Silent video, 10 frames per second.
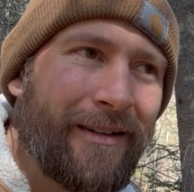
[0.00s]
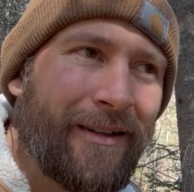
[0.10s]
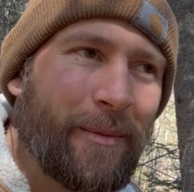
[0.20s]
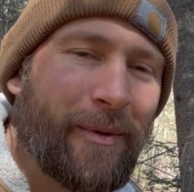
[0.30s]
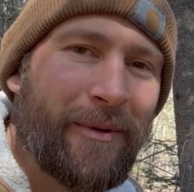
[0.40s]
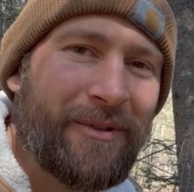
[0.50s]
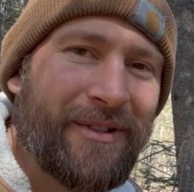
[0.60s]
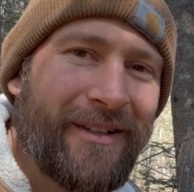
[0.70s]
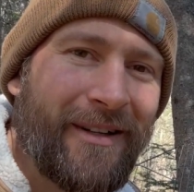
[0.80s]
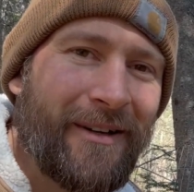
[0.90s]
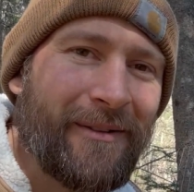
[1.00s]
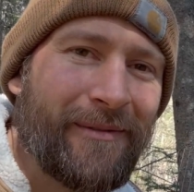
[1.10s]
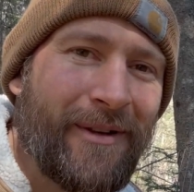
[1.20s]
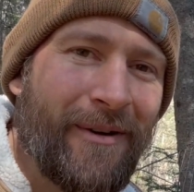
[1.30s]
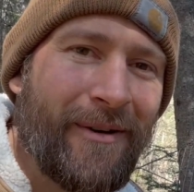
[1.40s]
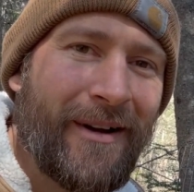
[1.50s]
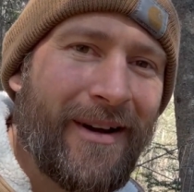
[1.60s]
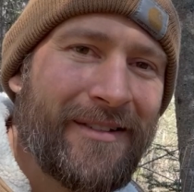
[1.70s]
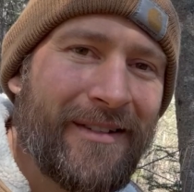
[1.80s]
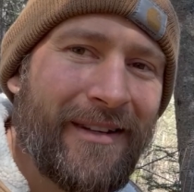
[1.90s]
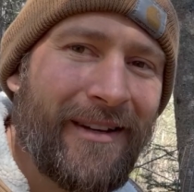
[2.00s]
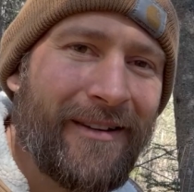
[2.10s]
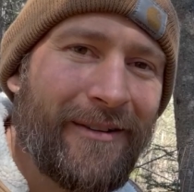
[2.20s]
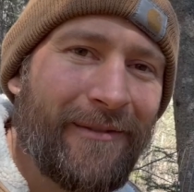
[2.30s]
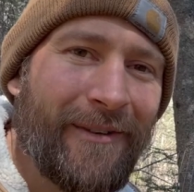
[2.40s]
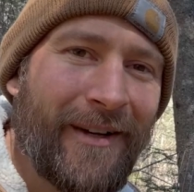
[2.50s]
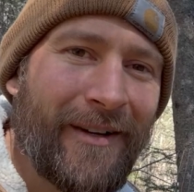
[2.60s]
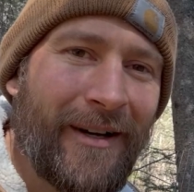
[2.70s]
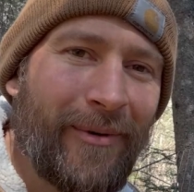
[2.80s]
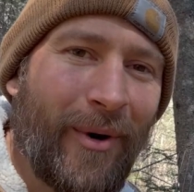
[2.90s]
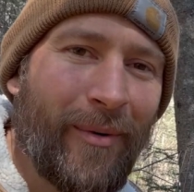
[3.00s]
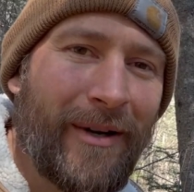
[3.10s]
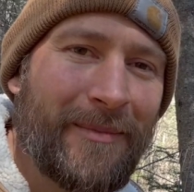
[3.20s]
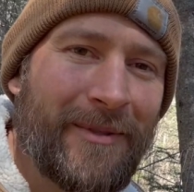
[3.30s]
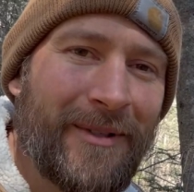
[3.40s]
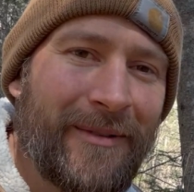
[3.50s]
approach out of curiosity to find out what we're up to.